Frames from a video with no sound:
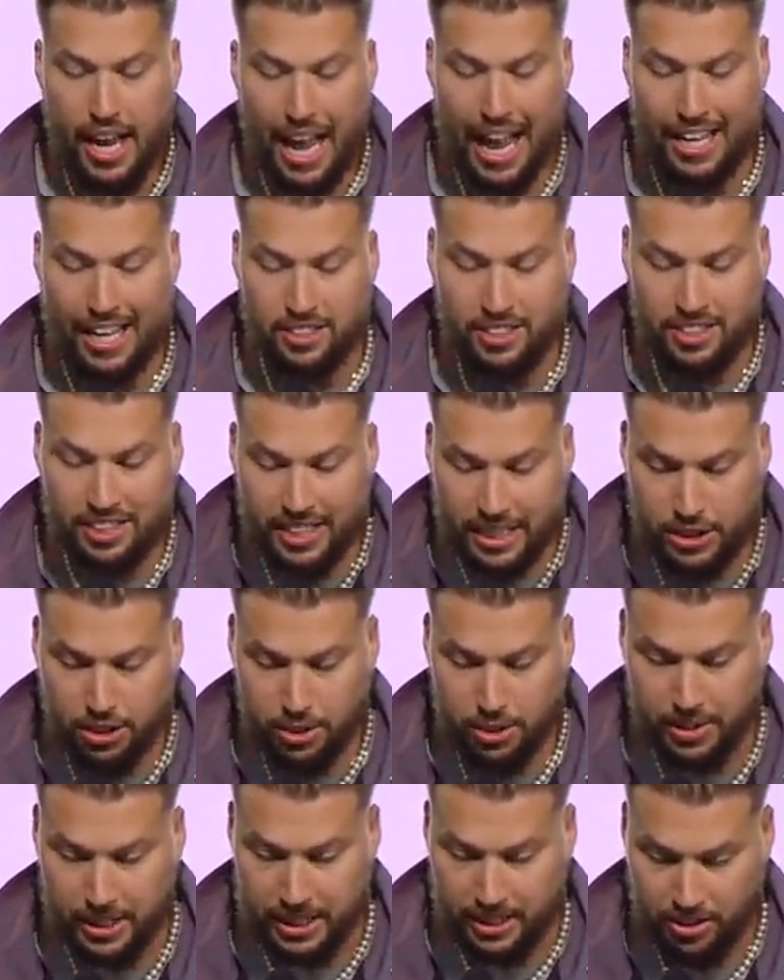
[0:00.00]
and
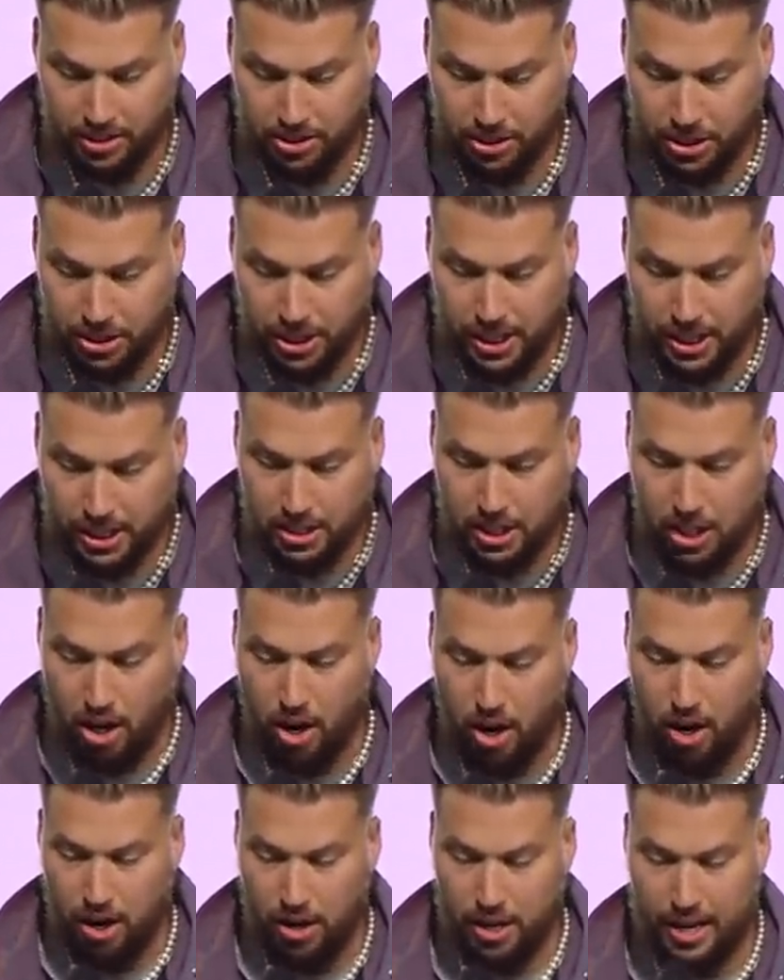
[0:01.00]
sentries stood
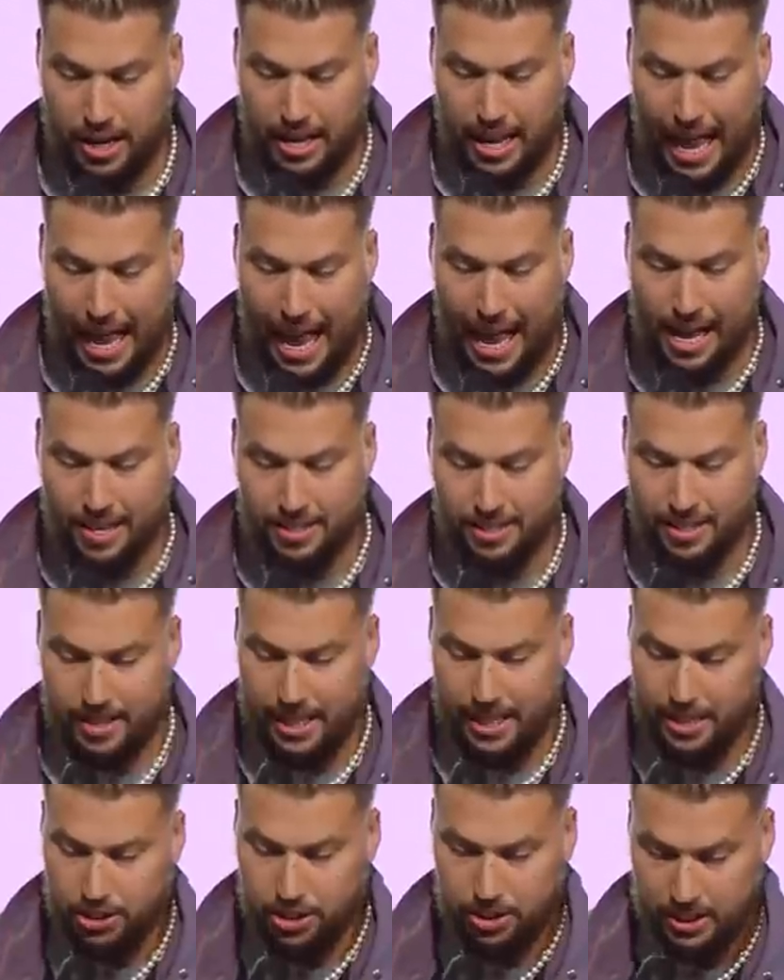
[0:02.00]
guard at
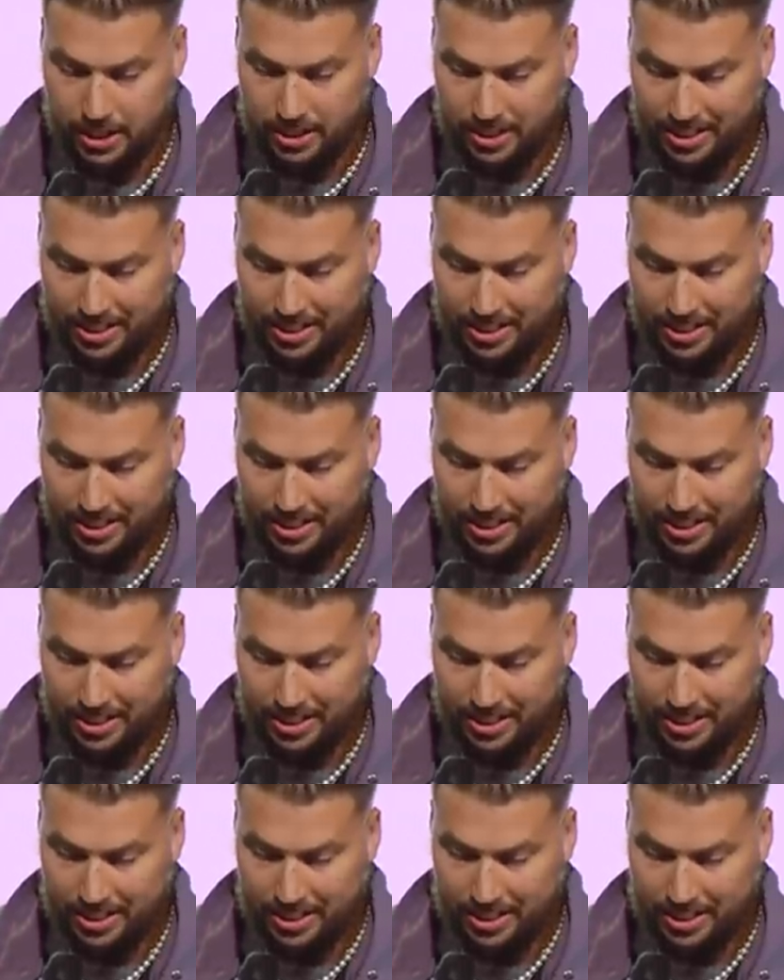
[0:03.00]
the entrance.